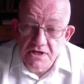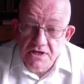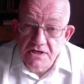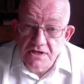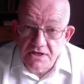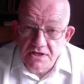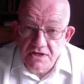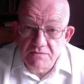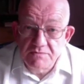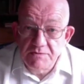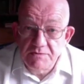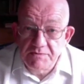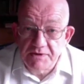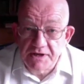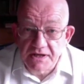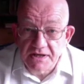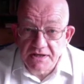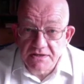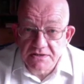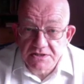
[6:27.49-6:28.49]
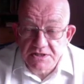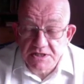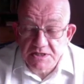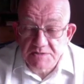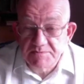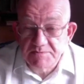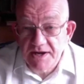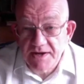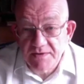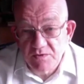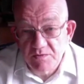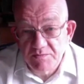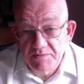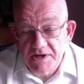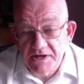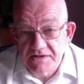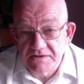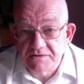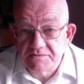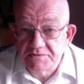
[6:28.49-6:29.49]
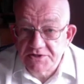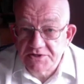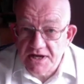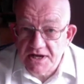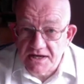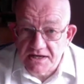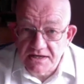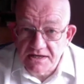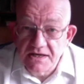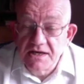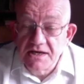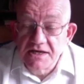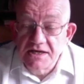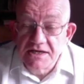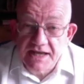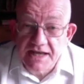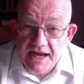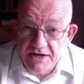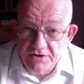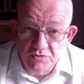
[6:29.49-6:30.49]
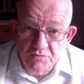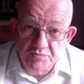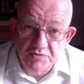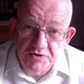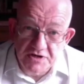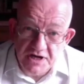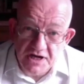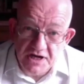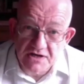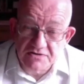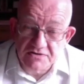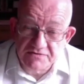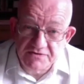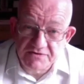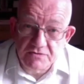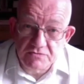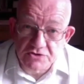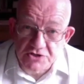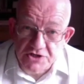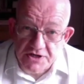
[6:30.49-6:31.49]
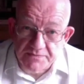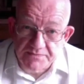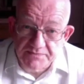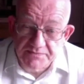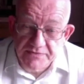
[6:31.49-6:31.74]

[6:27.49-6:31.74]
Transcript: Human beings, despite what many of them say, cannot predict the future.